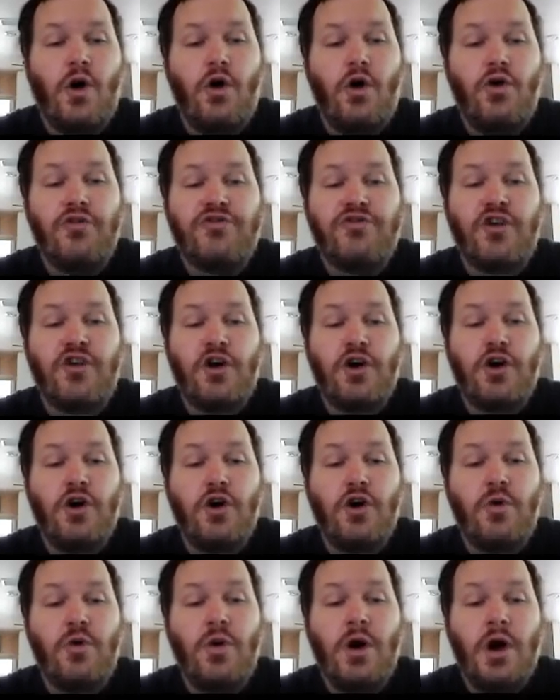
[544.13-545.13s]

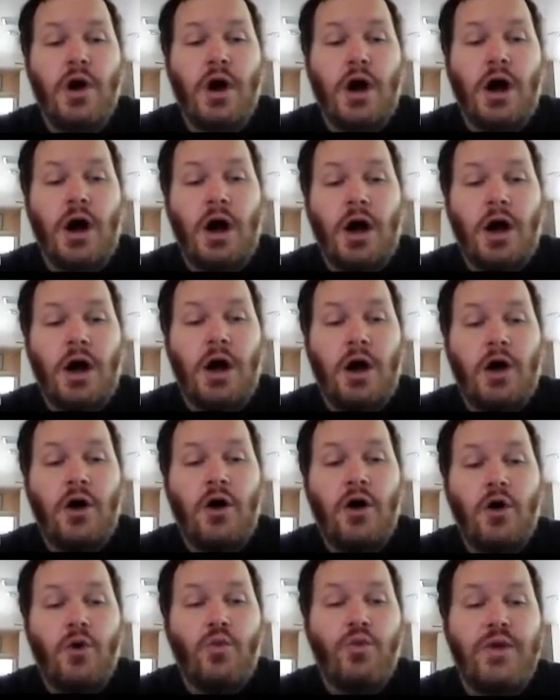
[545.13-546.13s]
also
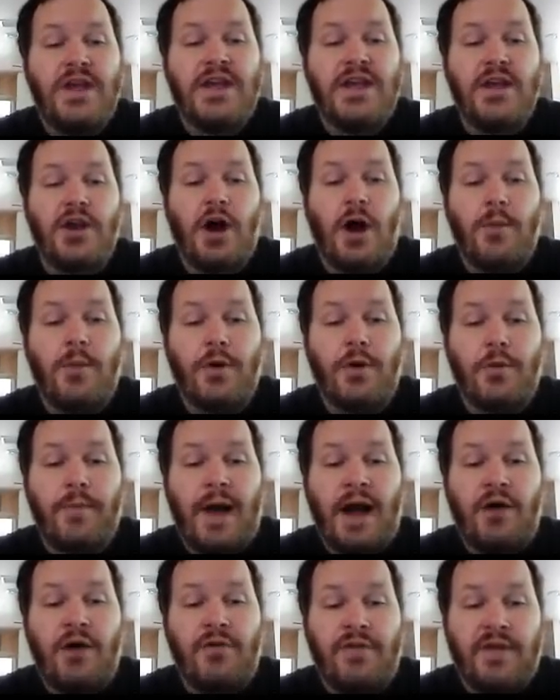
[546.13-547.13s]
we can upper
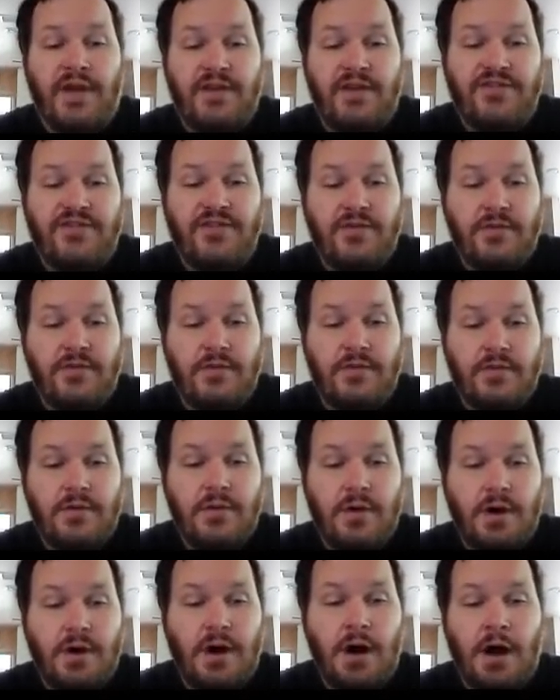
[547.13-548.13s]
bound this.
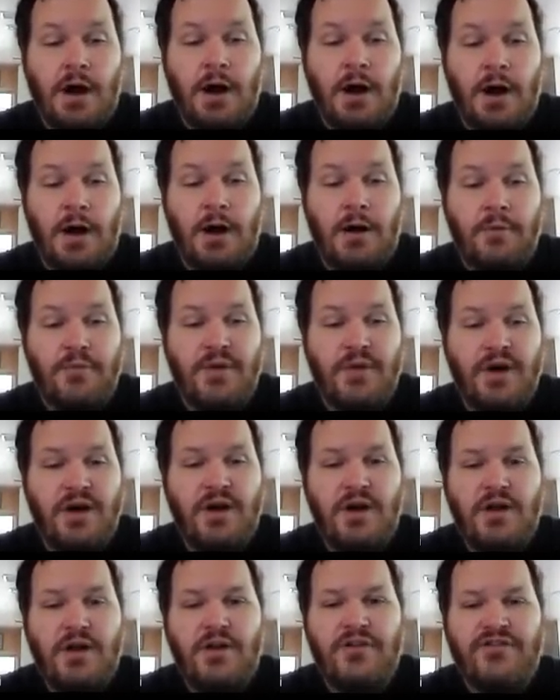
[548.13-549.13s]

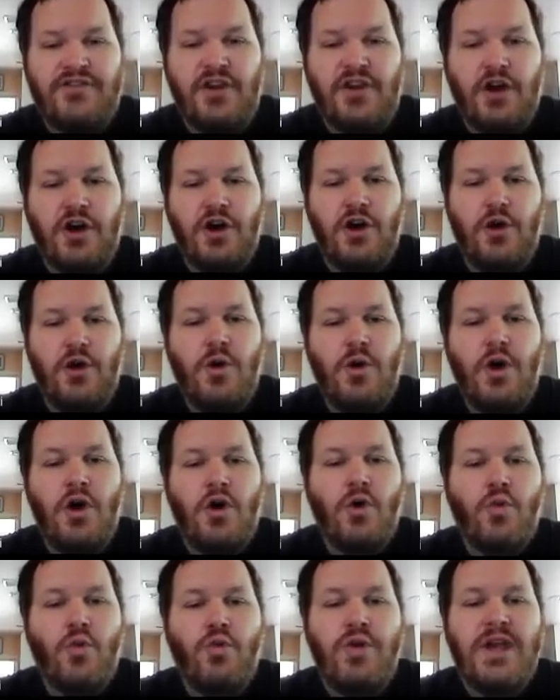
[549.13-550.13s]
So
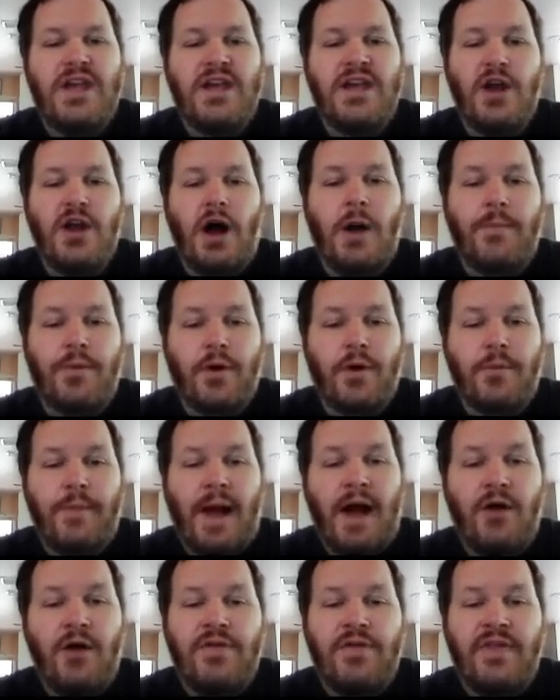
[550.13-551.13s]
we can upper
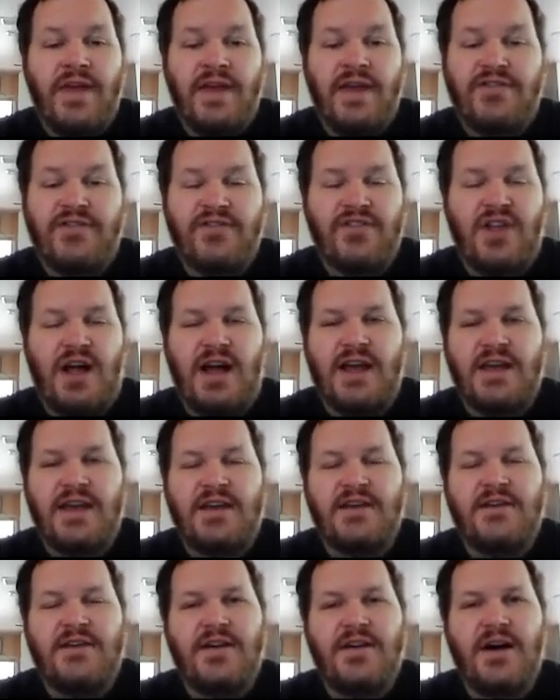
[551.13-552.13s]
bound this
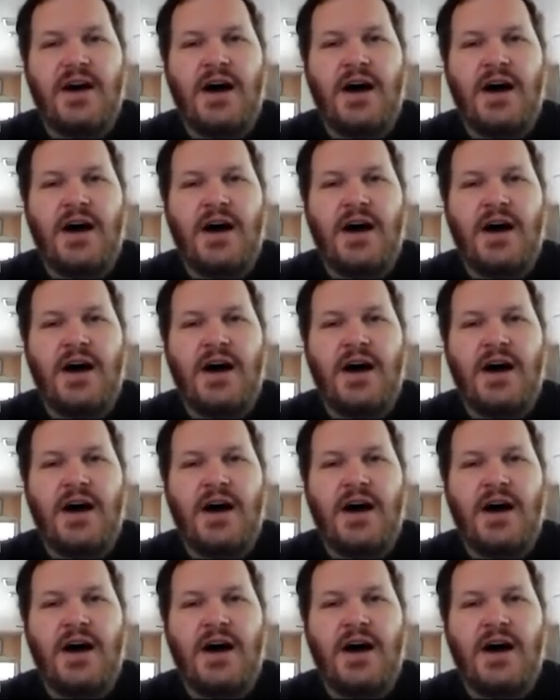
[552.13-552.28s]
like